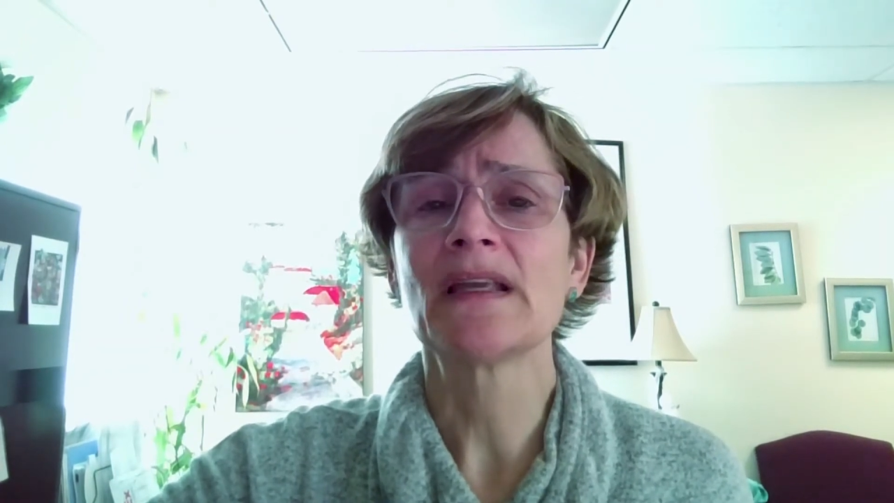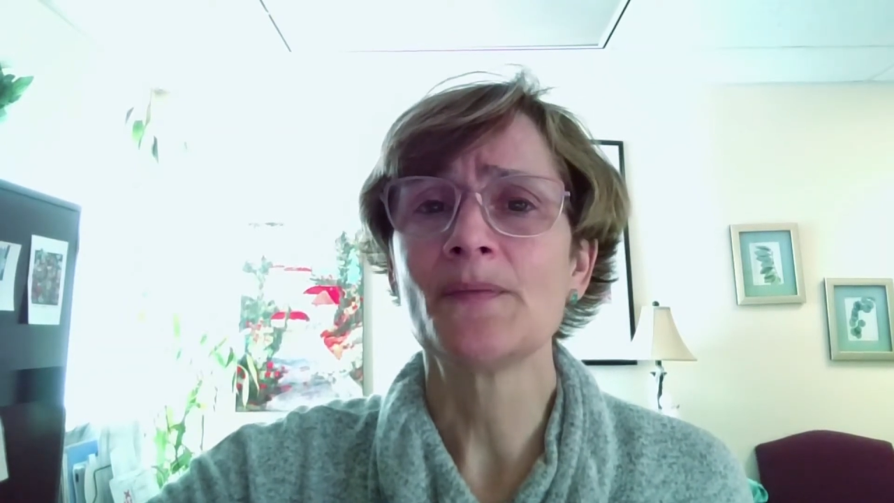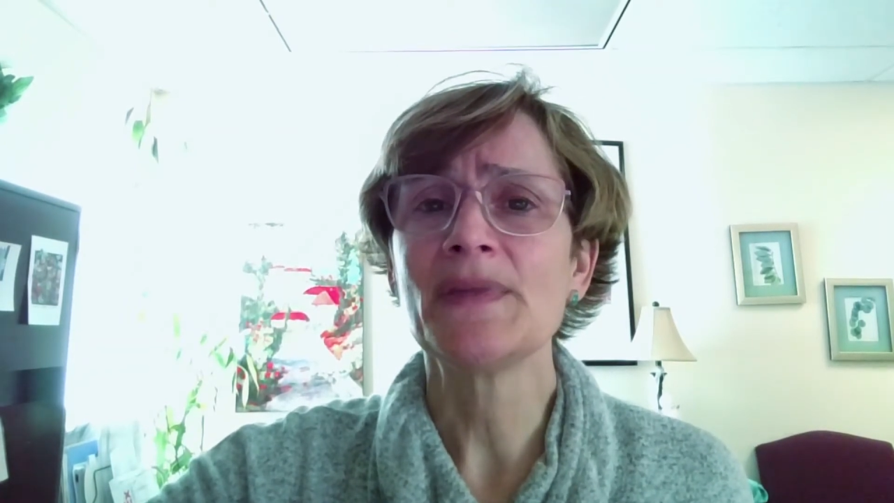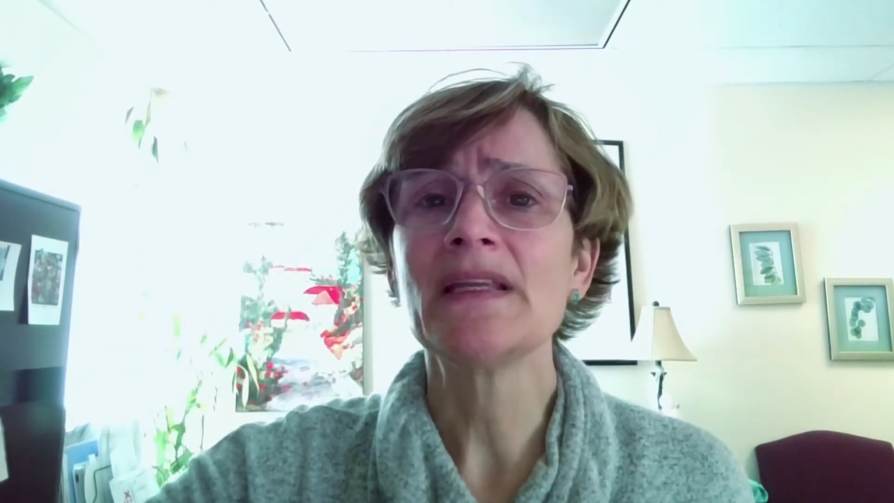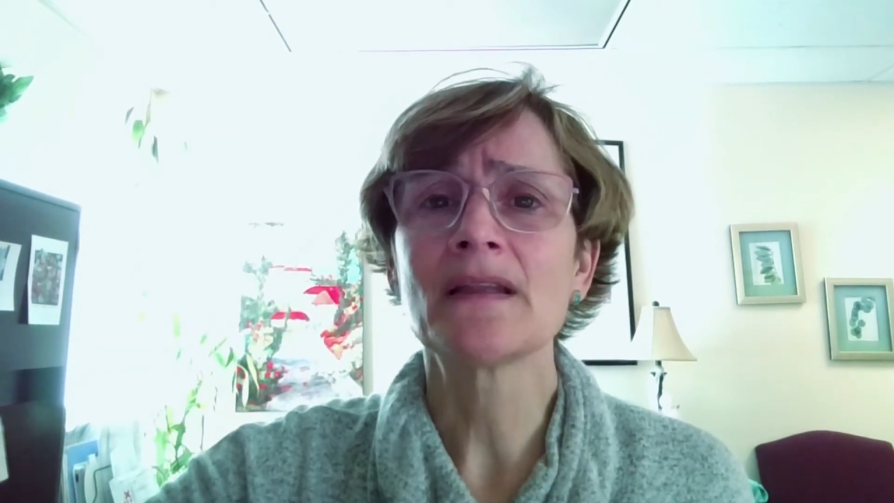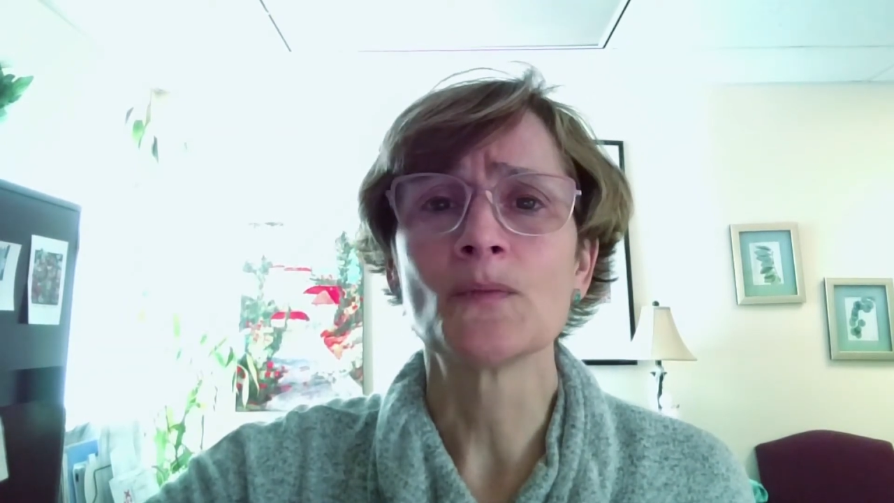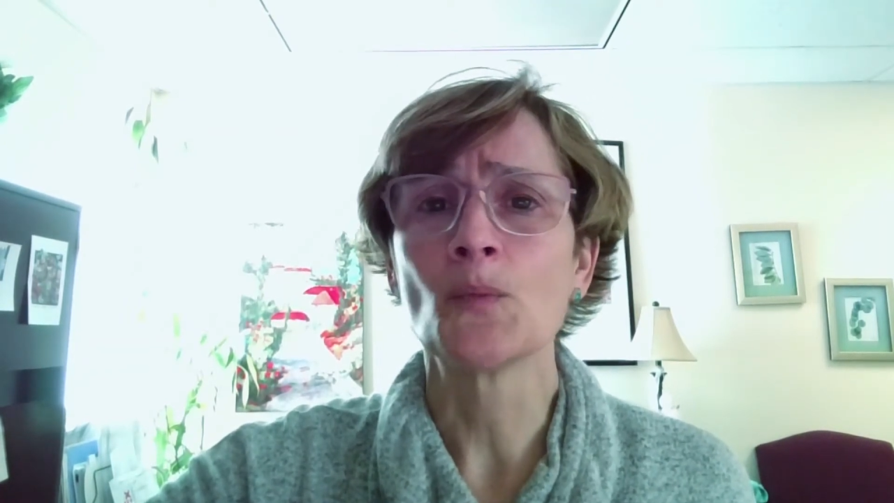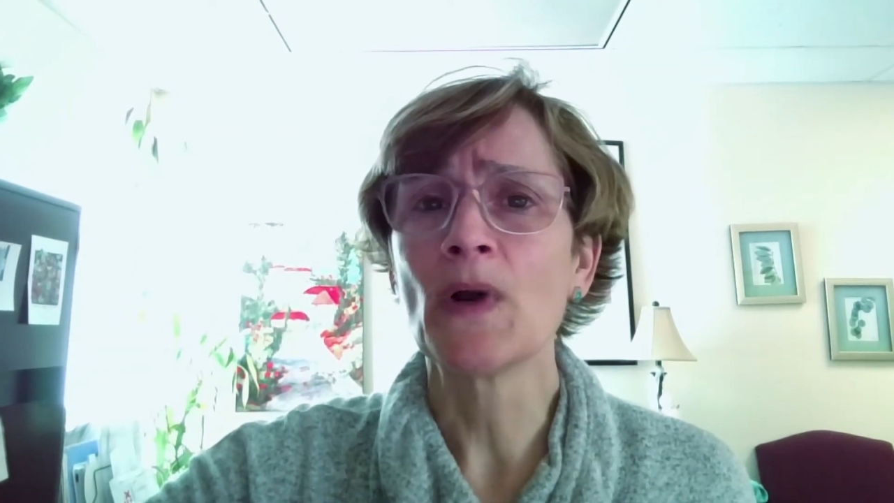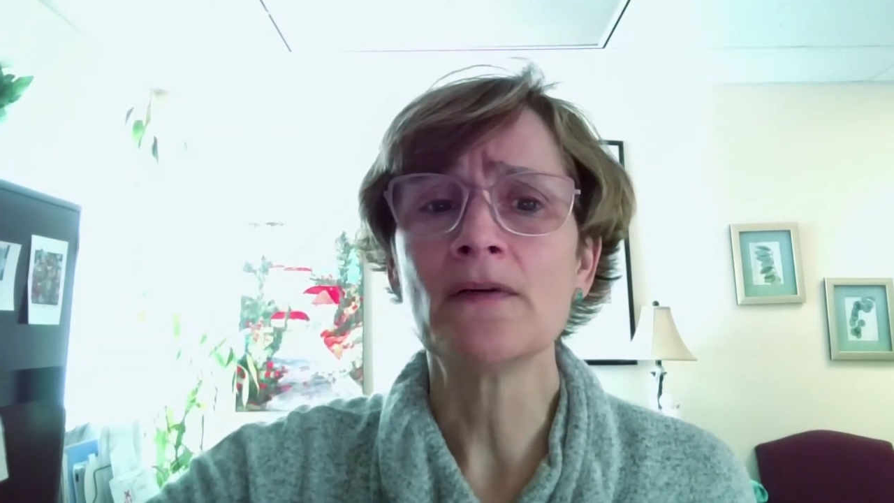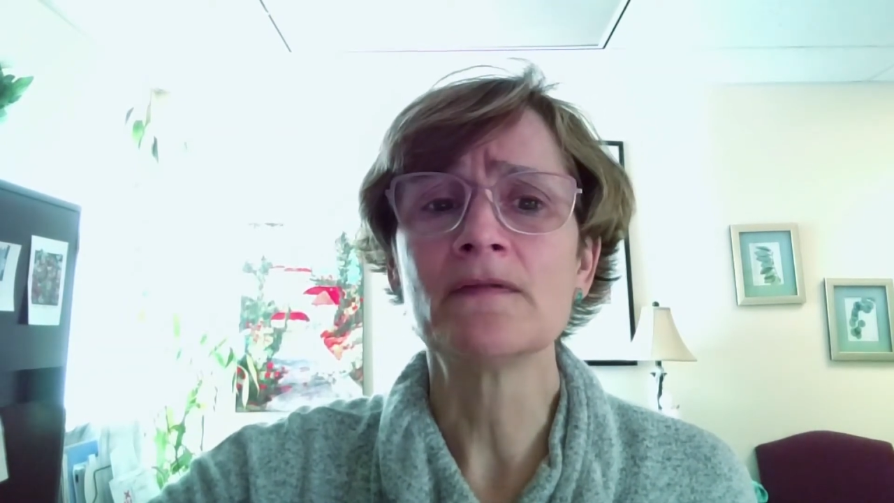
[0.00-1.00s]
and meet in
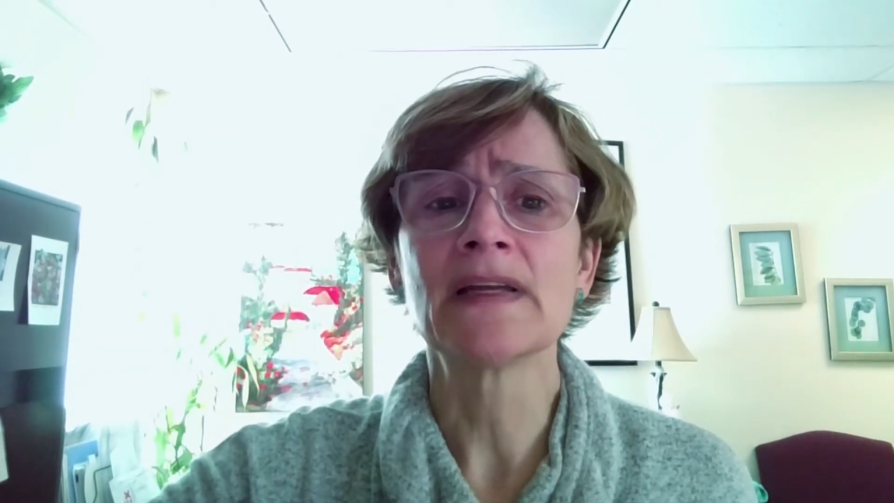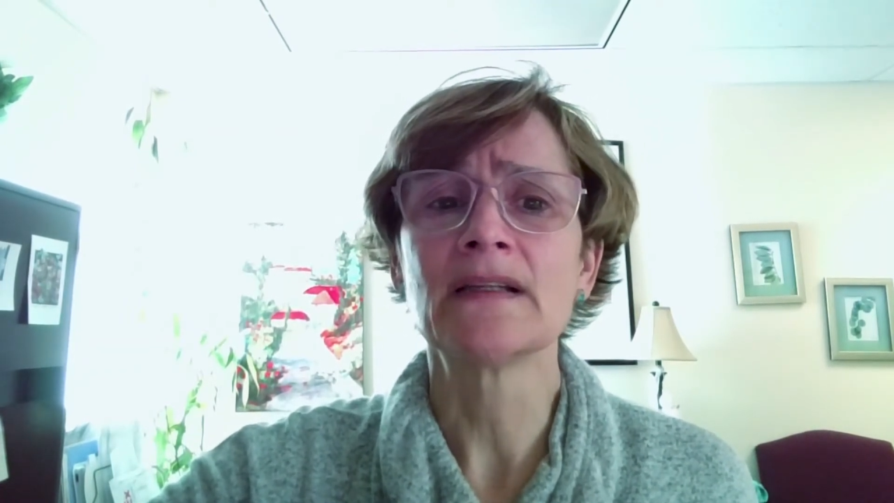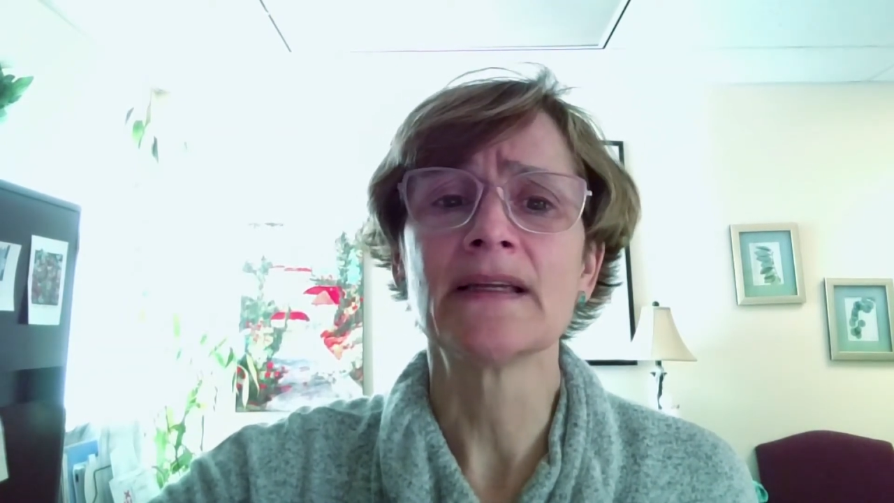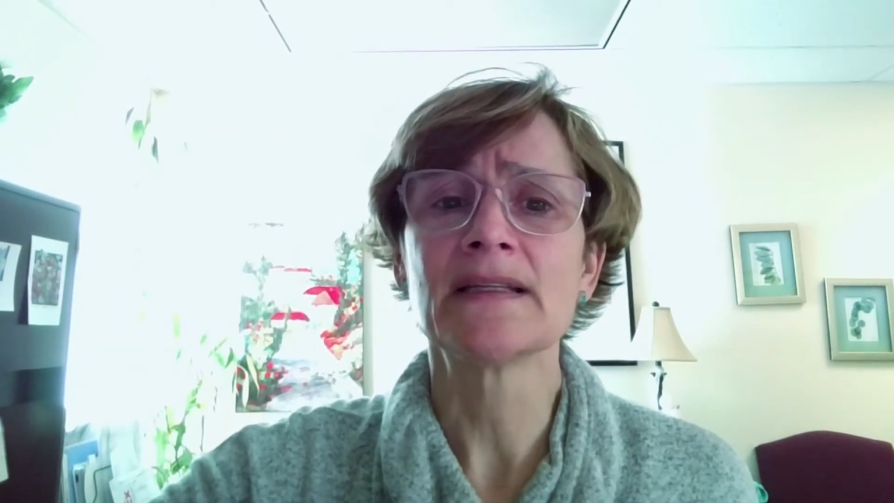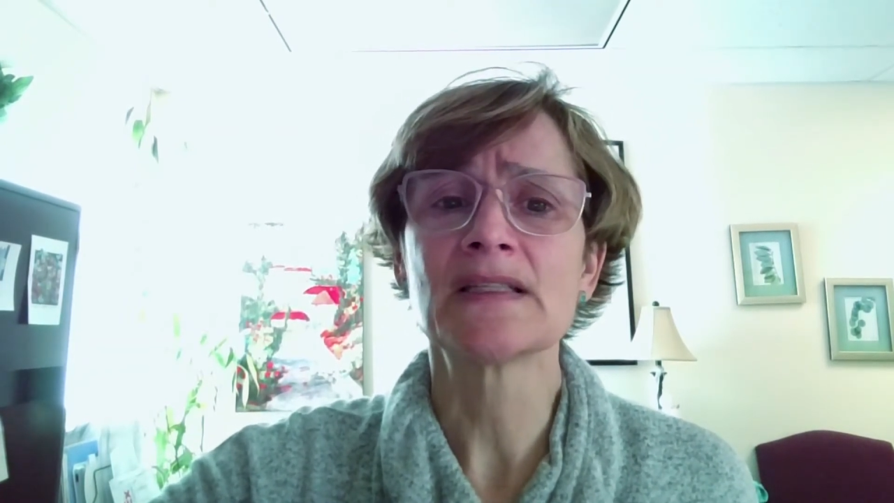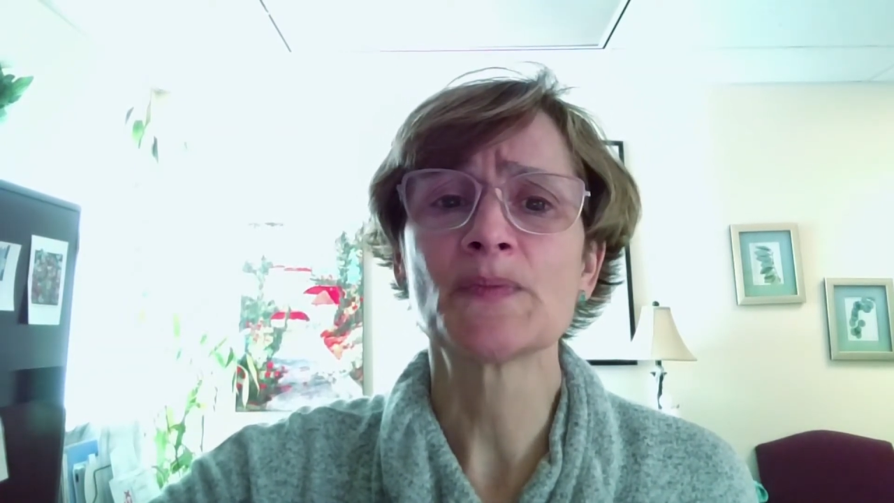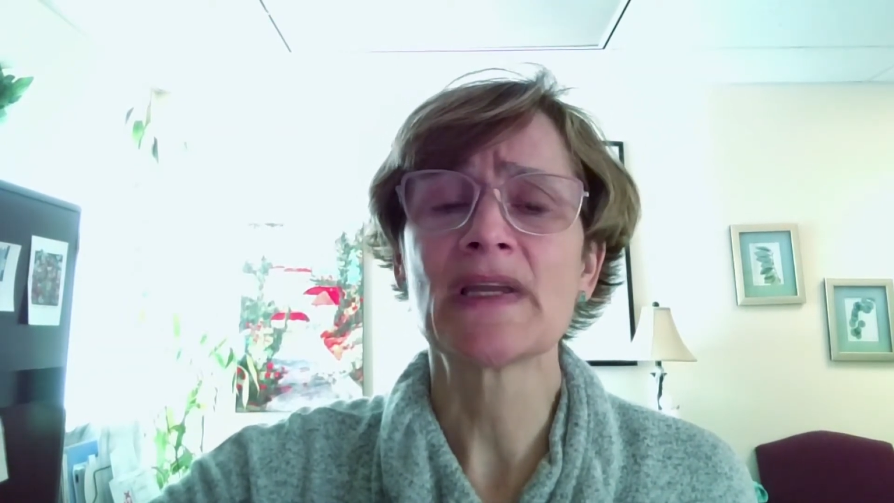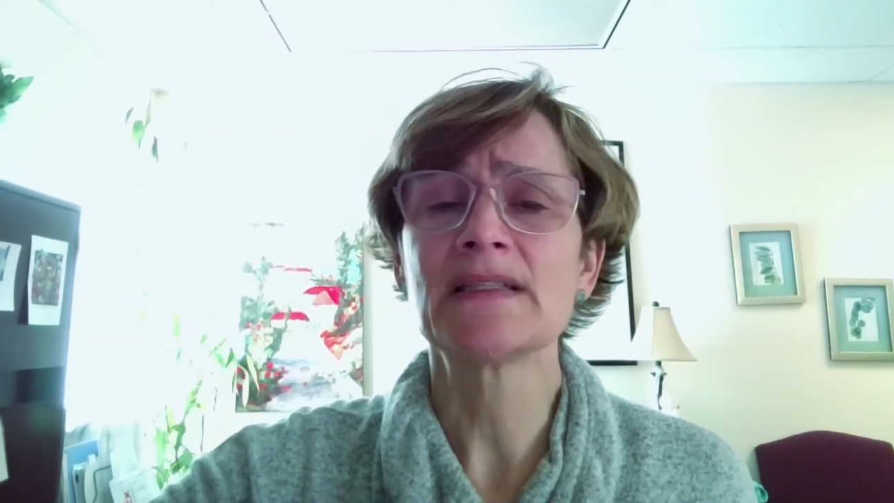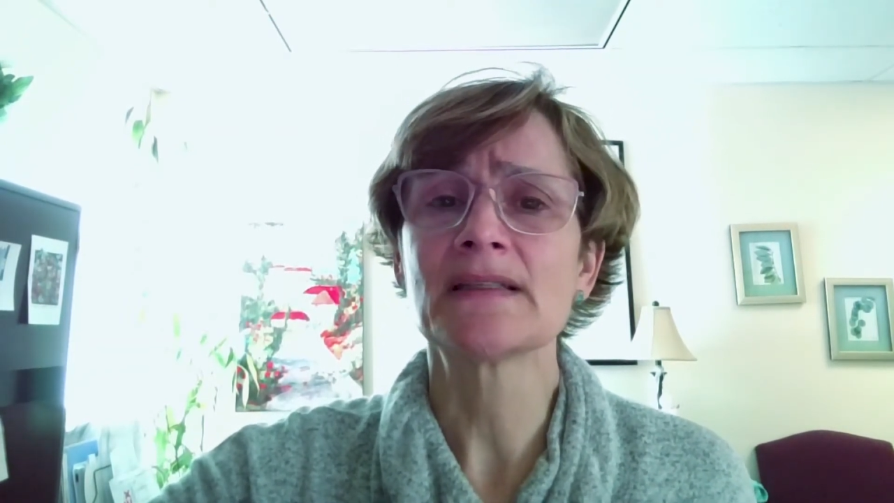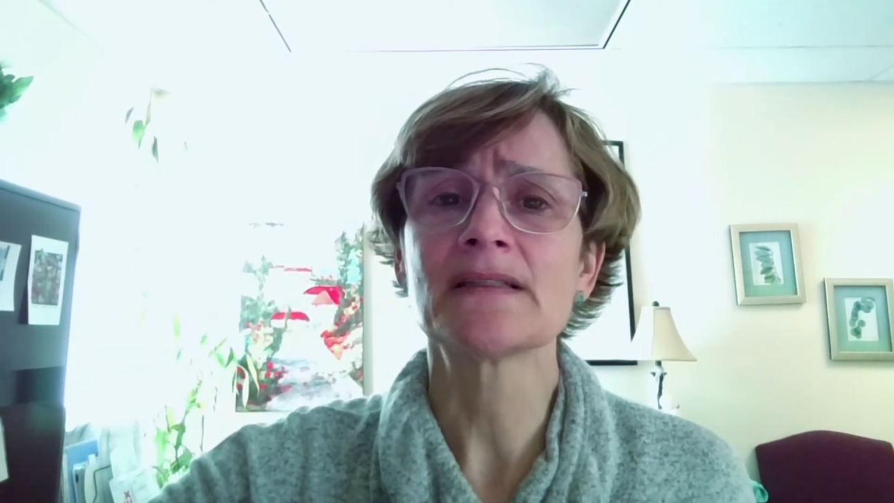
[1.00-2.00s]
well-ventilated
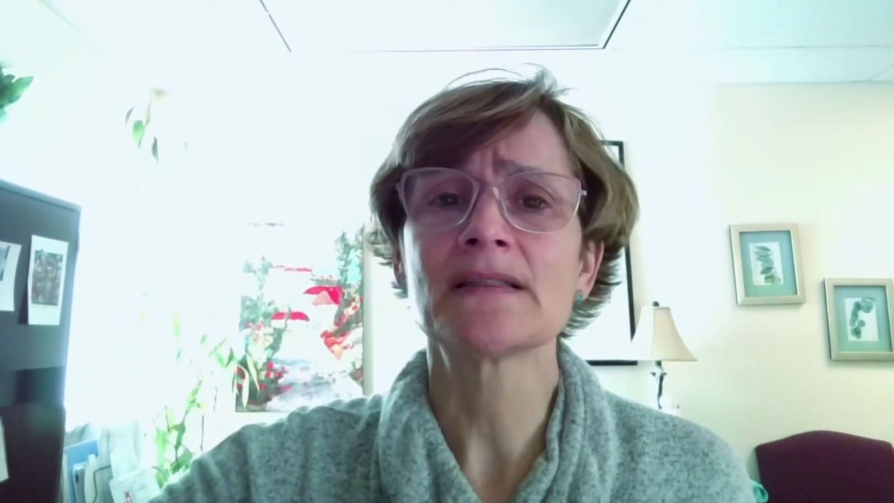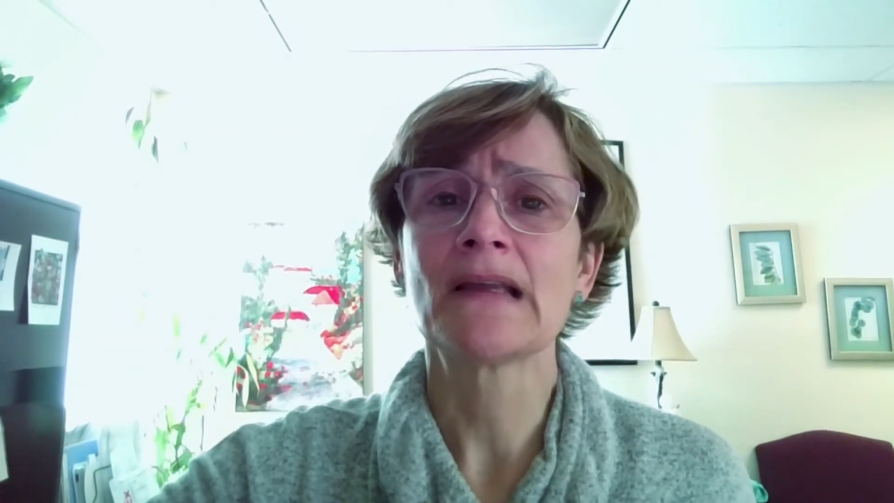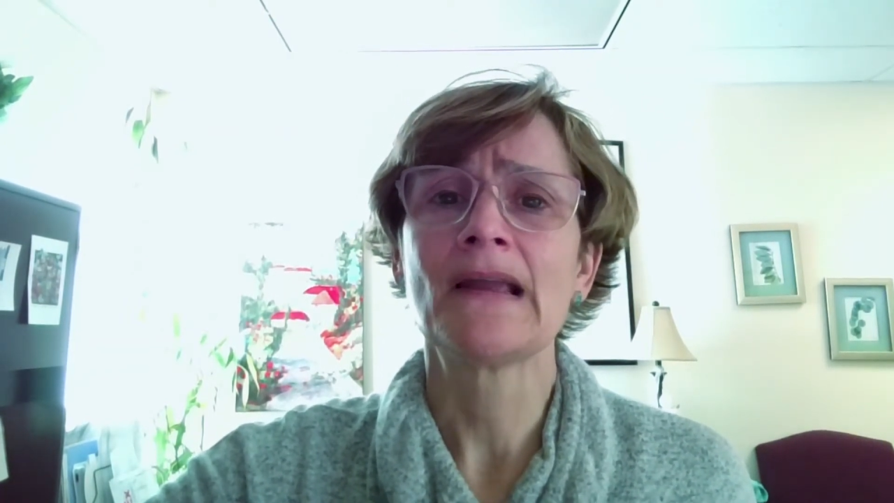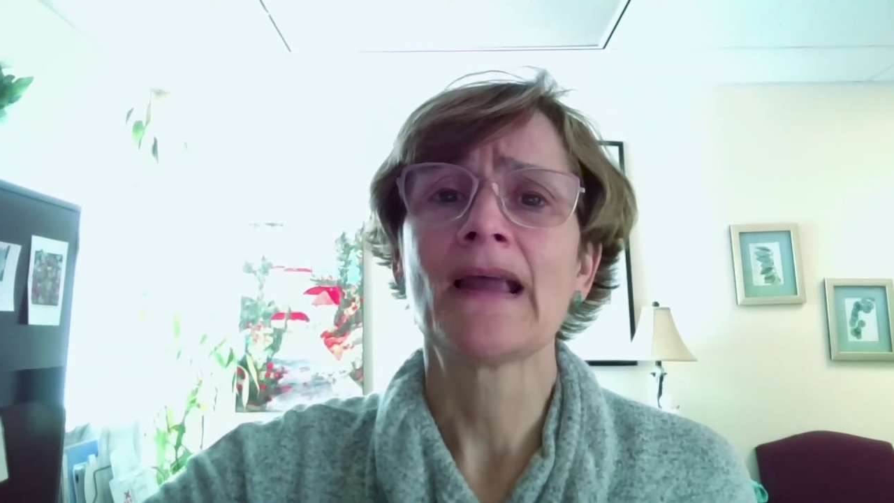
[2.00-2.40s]
spaces.